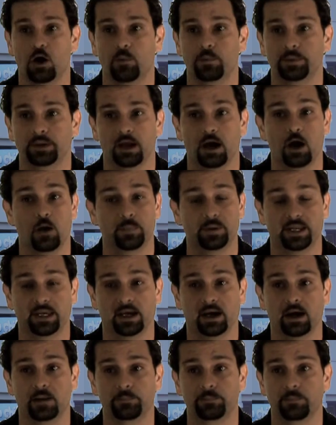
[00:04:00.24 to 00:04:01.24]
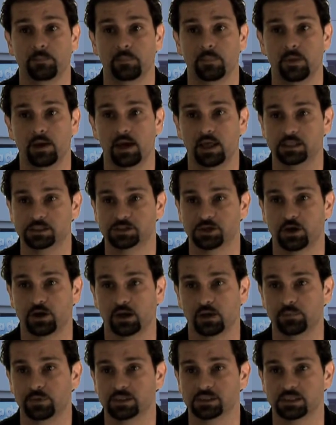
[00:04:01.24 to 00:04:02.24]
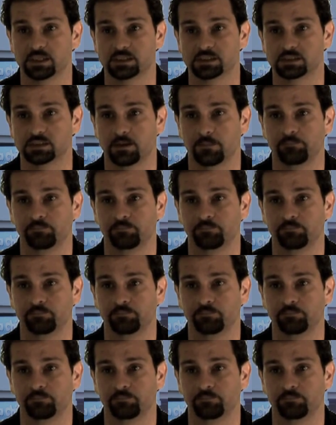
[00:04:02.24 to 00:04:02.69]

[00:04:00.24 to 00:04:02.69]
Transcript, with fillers: opening up and starting a business.